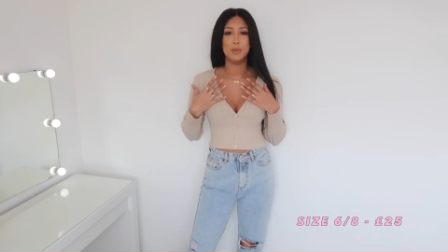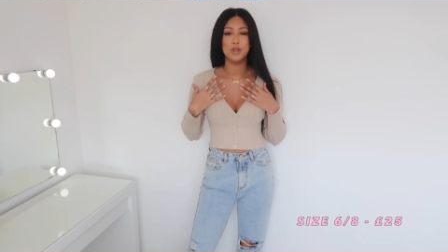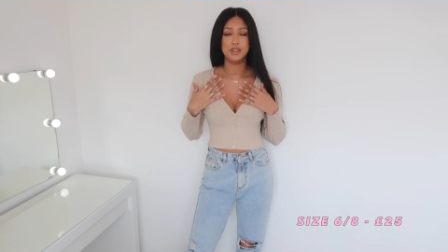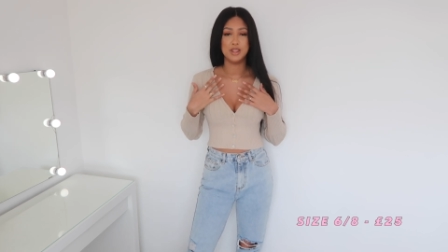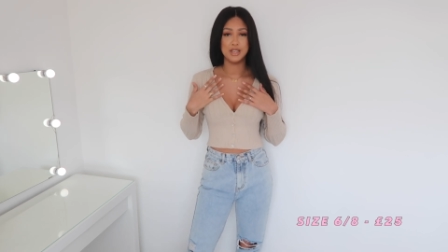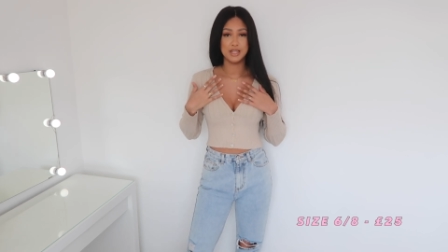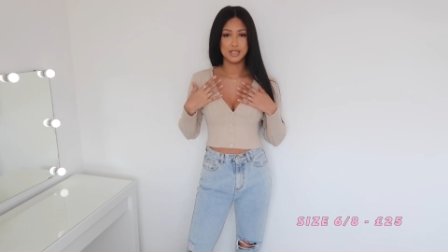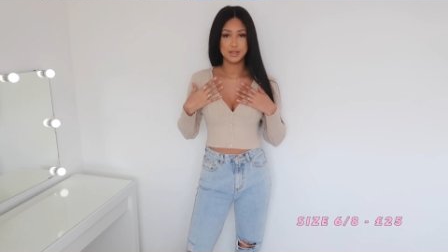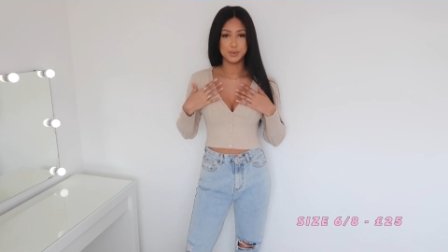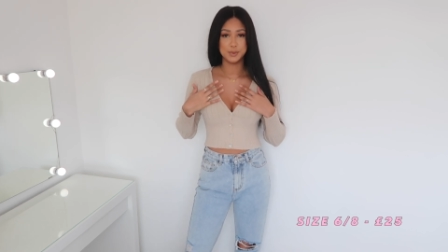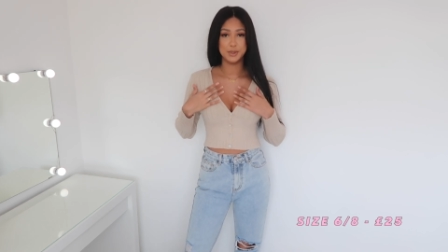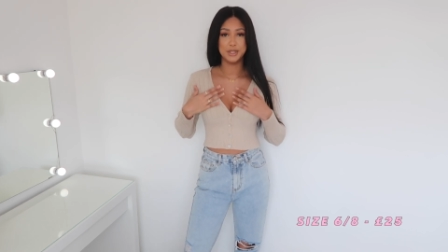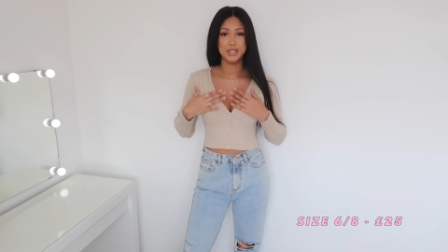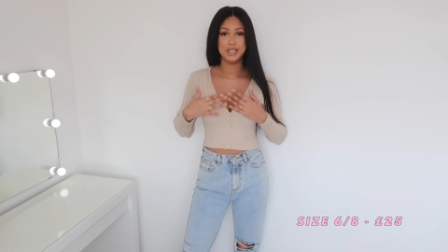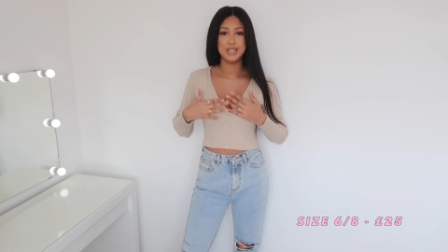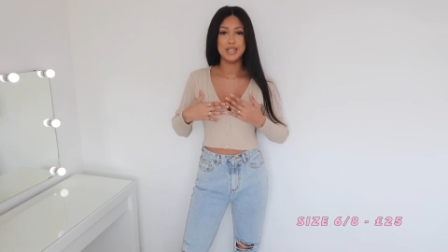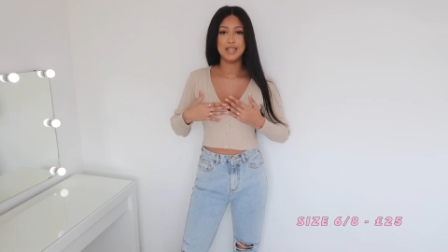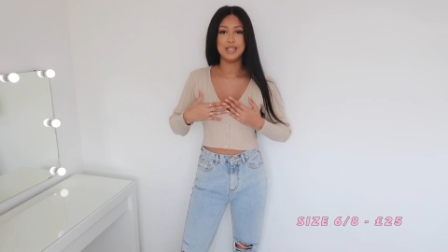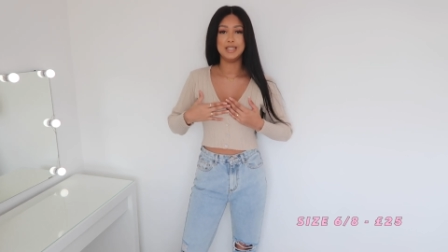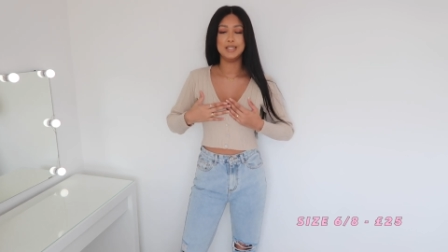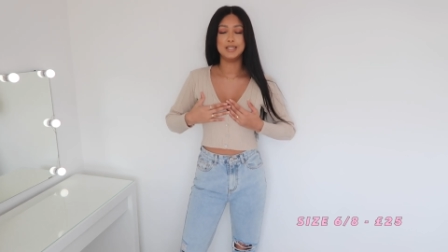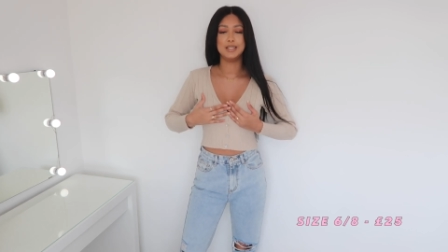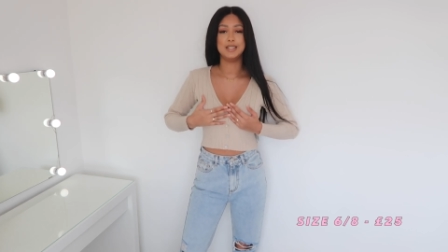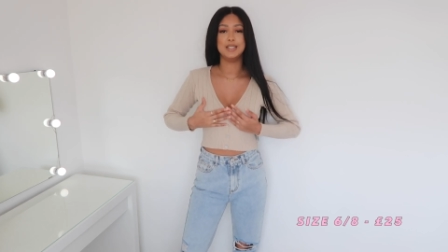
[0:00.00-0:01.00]
but this one
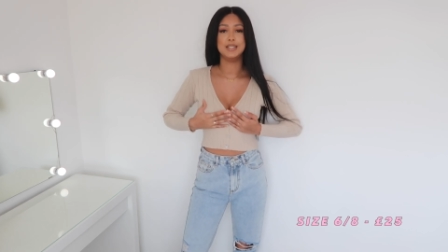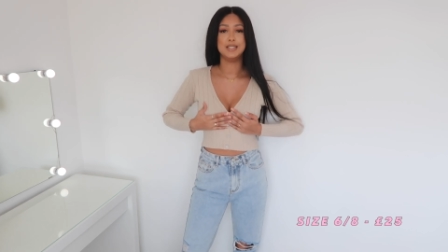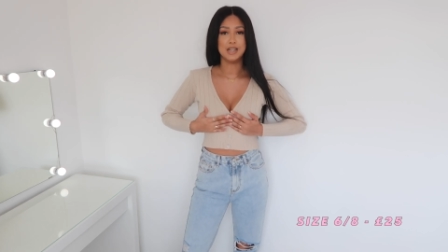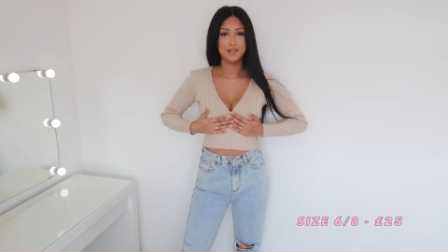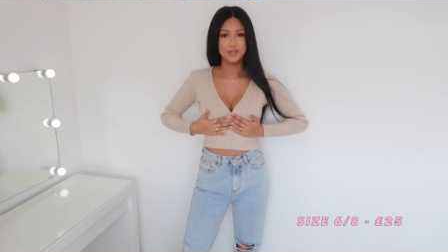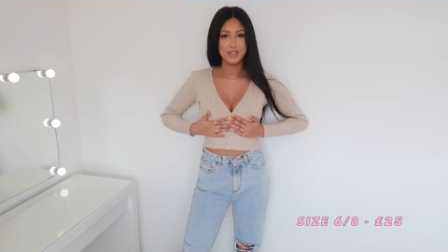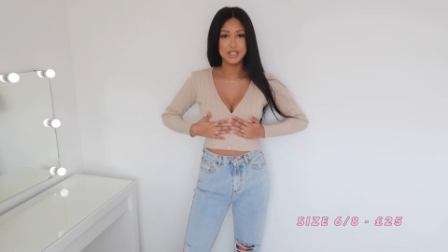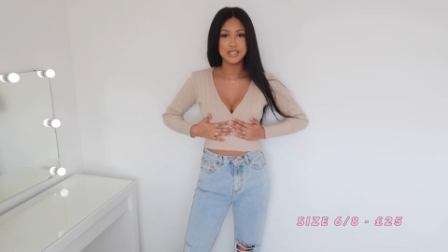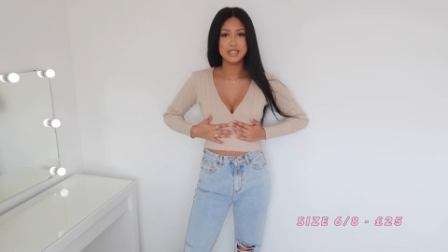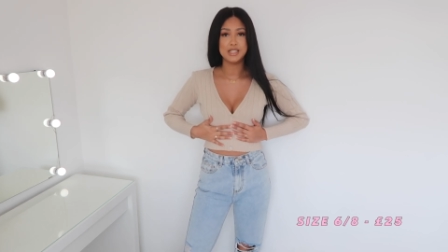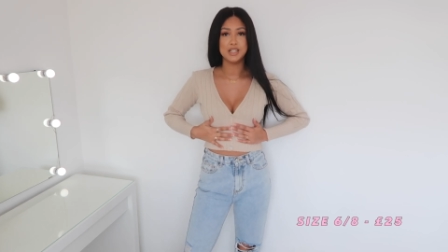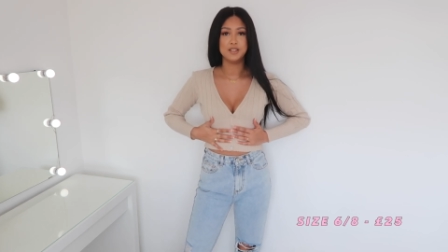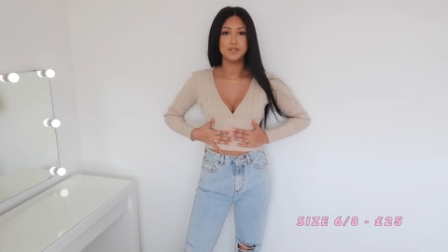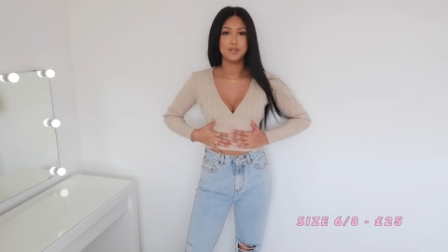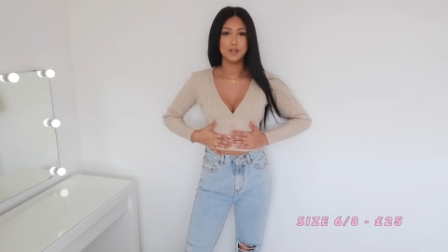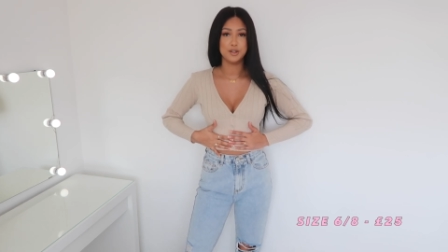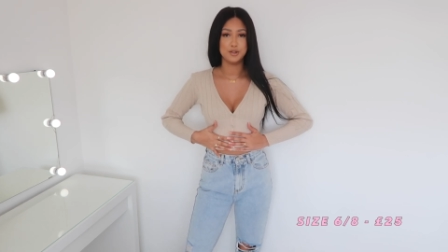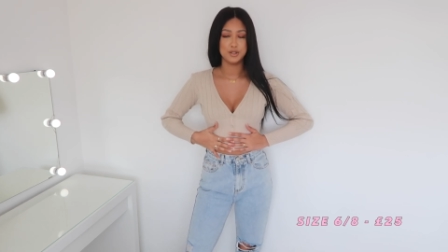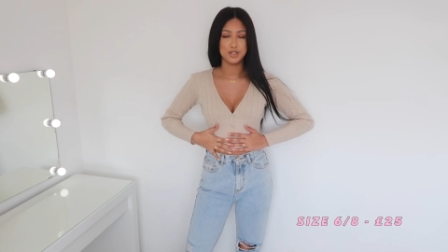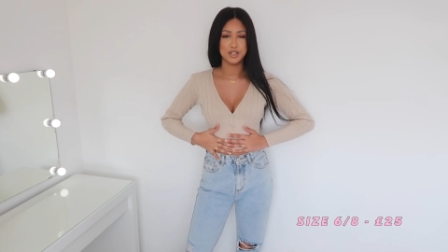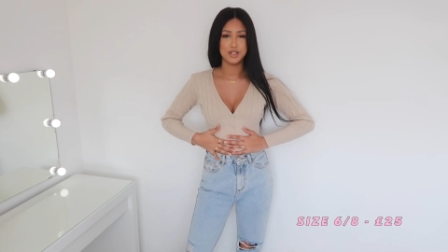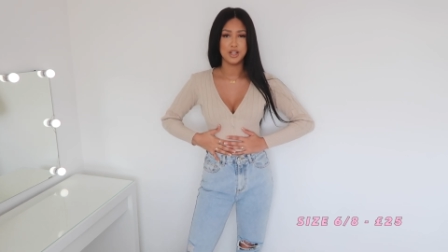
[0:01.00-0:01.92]
is definitely different